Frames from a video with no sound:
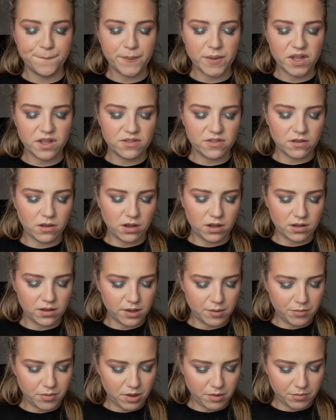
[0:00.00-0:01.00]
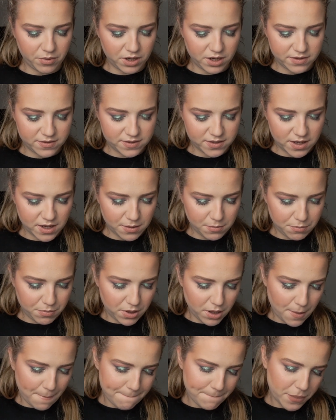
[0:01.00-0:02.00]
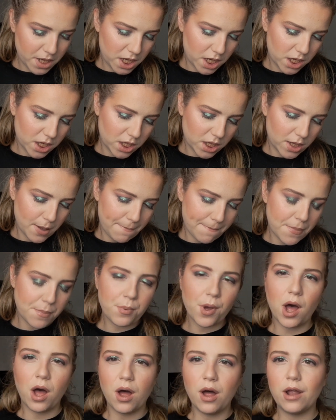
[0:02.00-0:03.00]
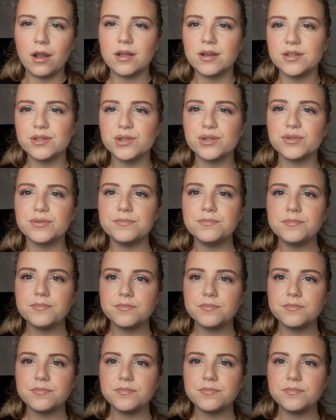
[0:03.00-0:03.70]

It's not a lip plumper, it's a plumping lip polish.